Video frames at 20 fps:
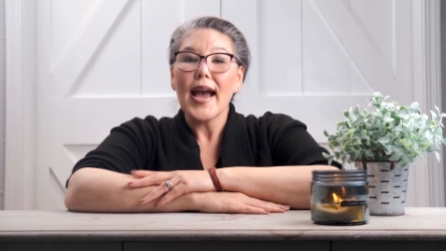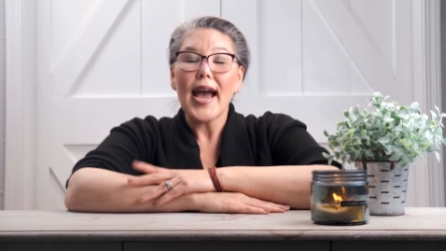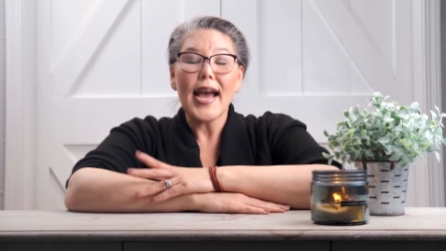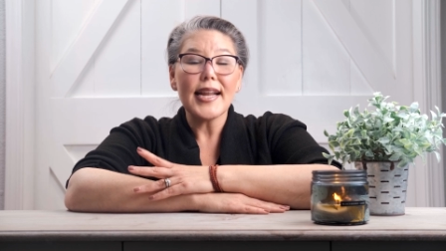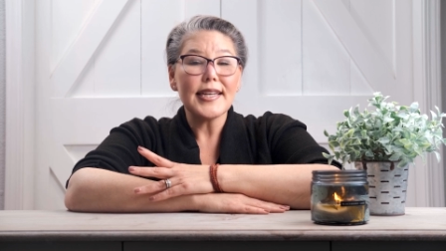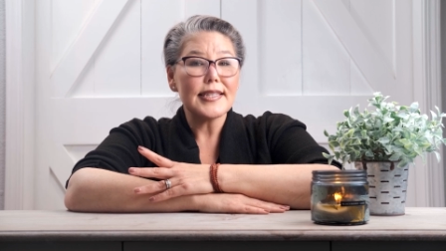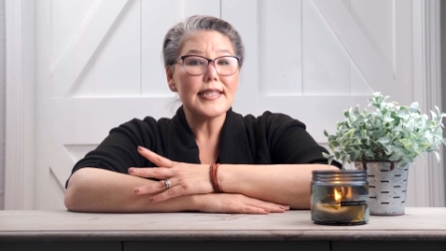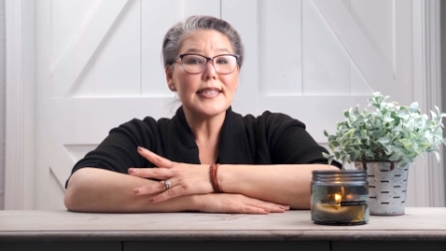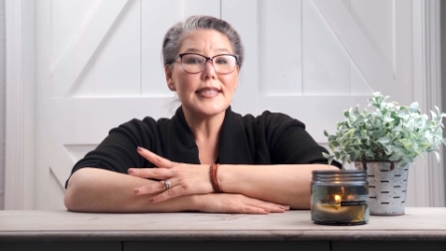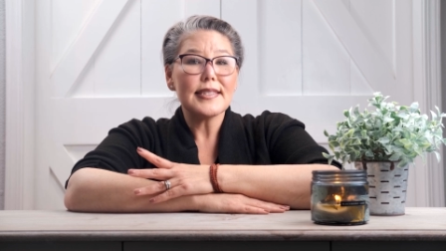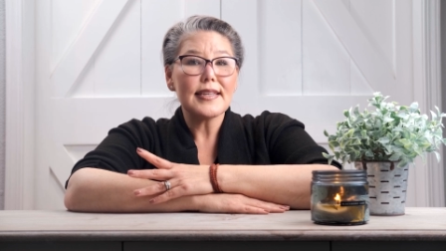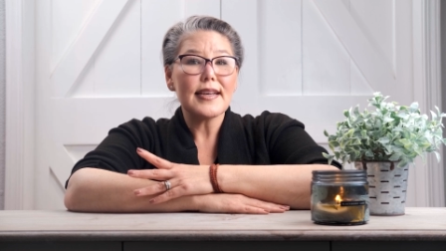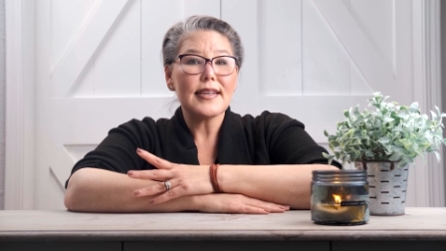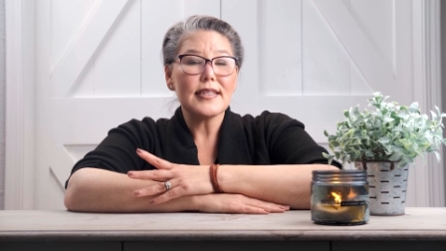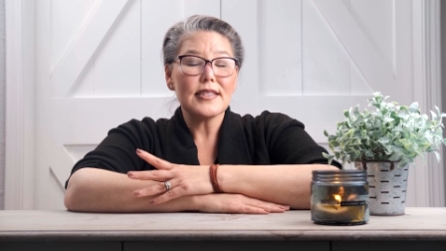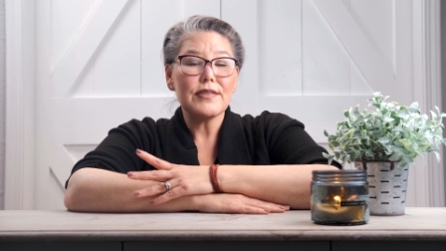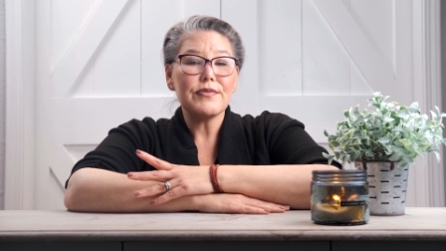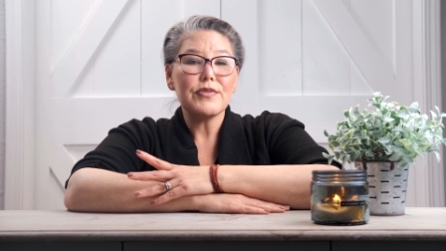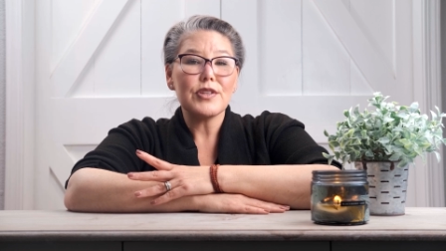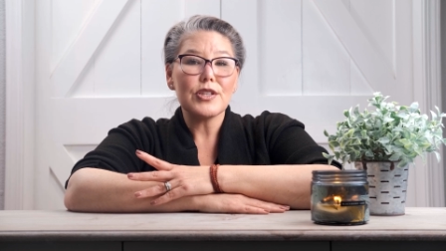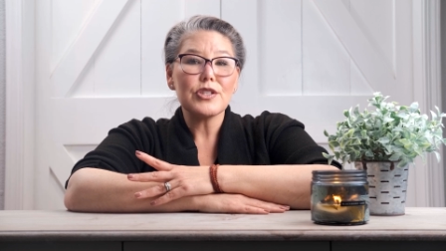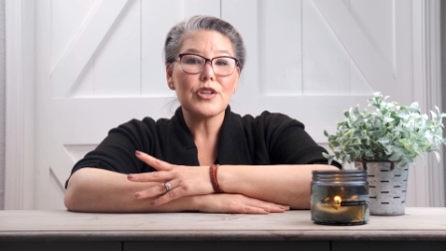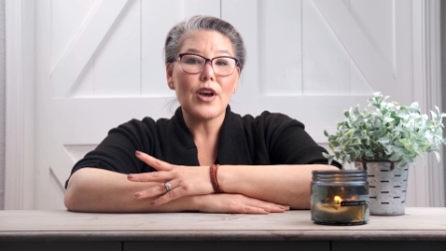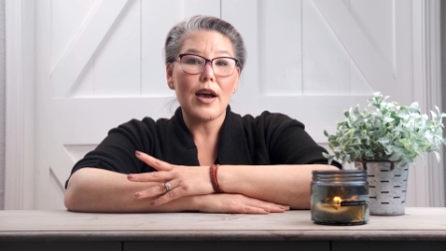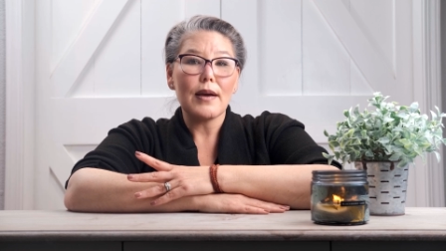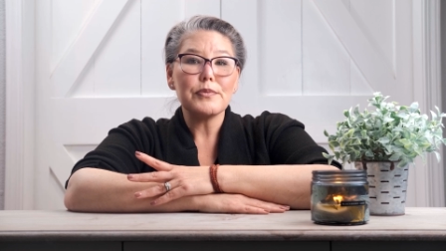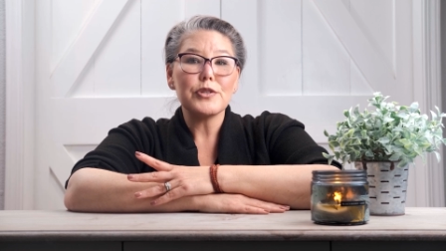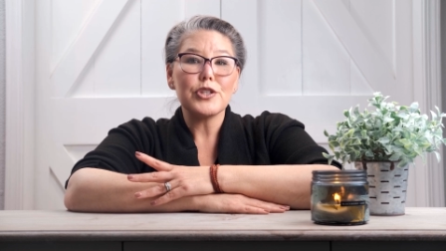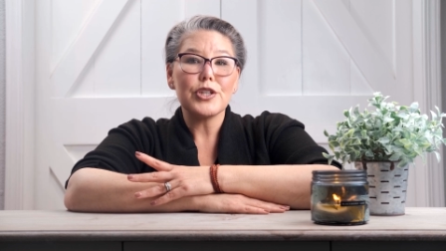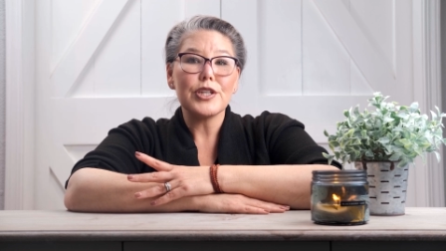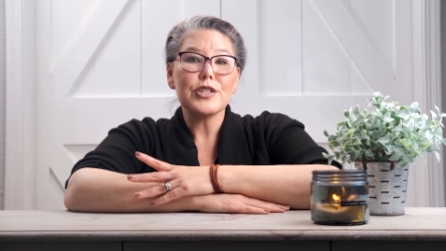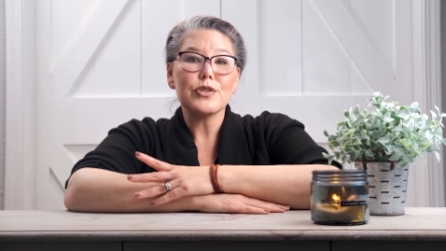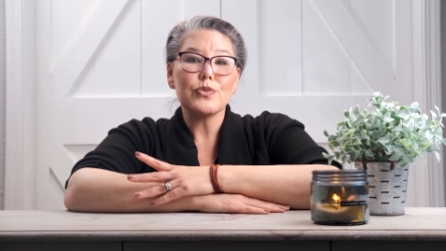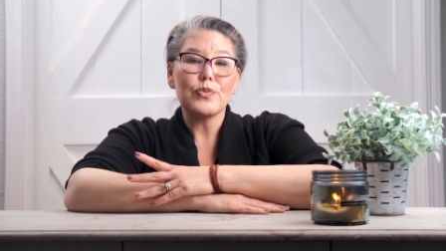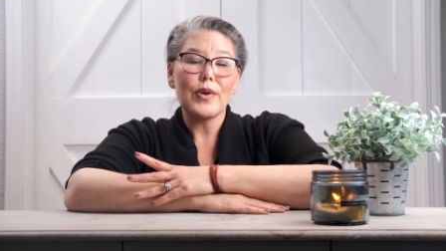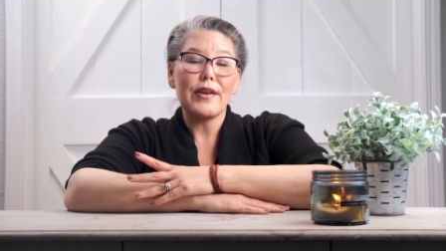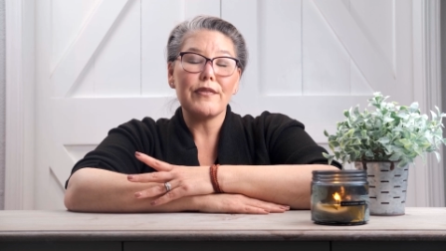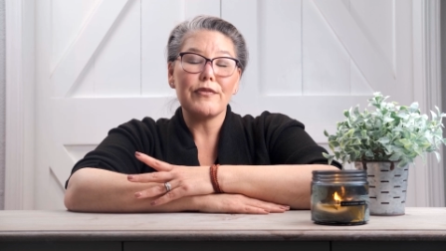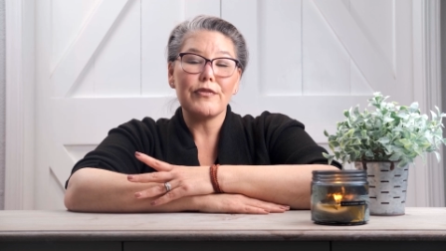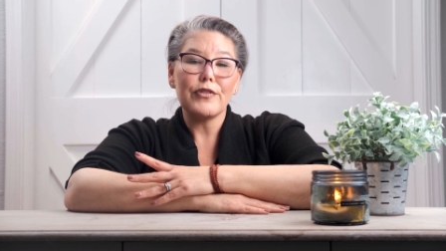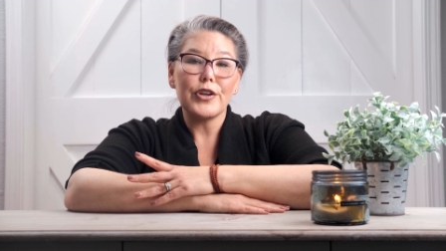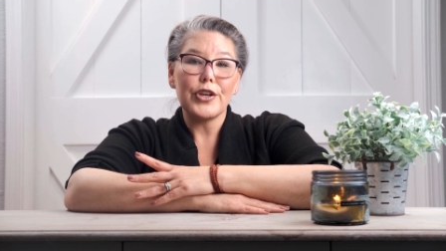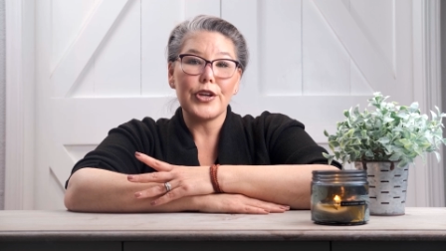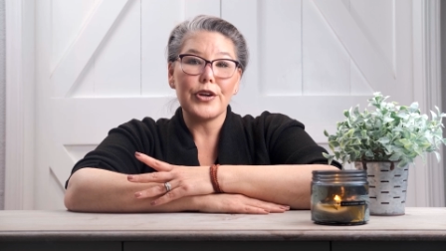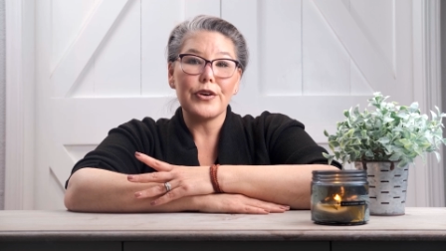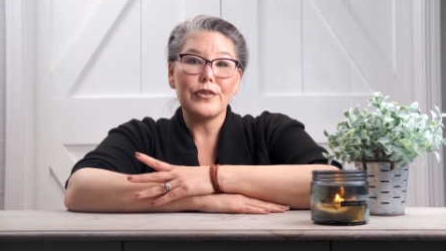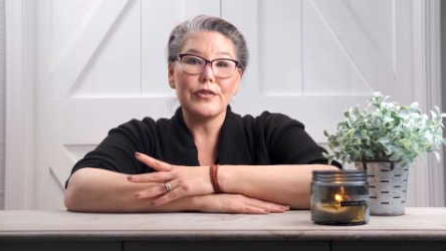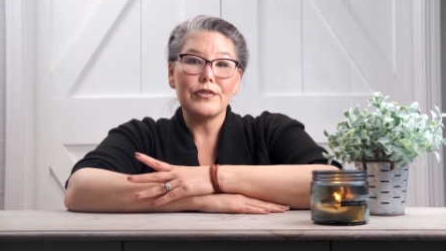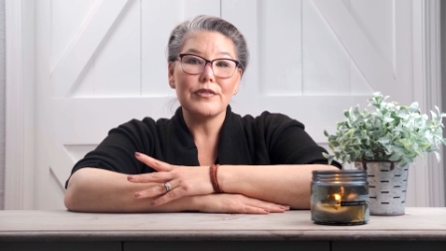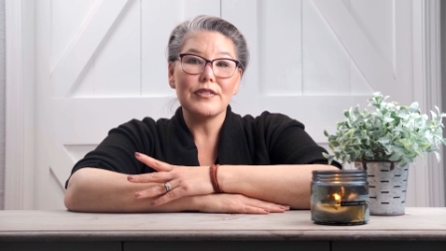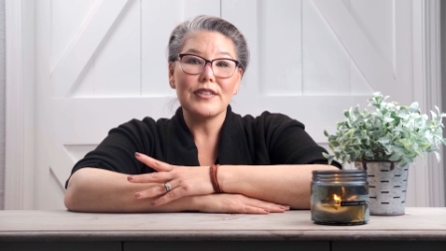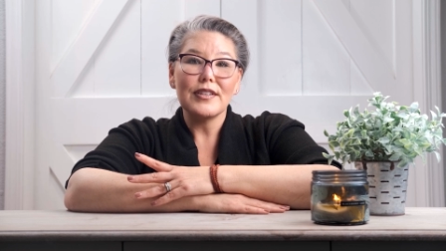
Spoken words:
and to discuss if this option is right for you.